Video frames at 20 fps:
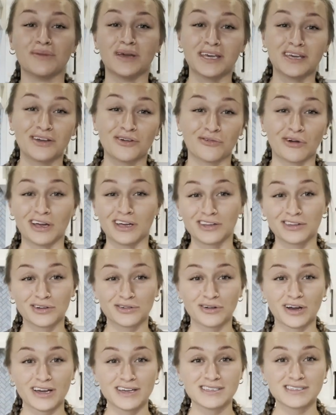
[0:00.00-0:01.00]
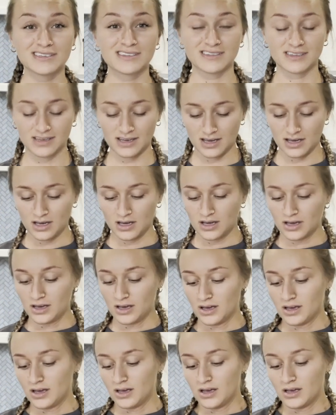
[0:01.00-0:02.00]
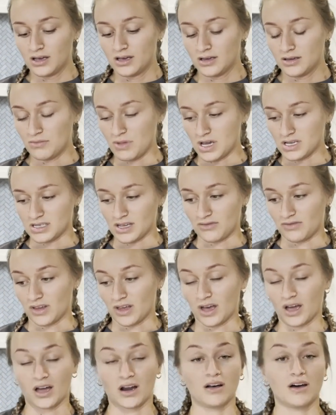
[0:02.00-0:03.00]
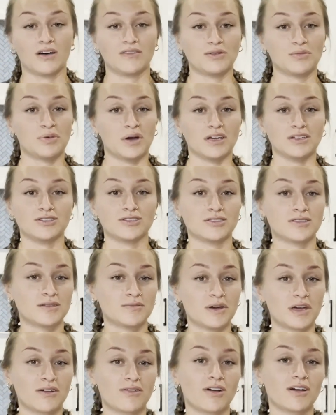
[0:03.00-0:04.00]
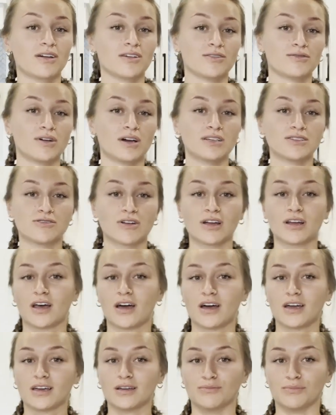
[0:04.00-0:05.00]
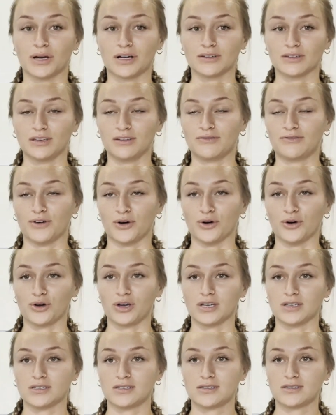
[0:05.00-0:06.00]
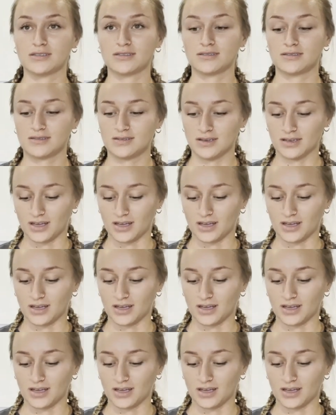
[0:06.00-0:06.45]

regular rice because I feel like I don't have the patience to make regular rice right now. I can barely focus to like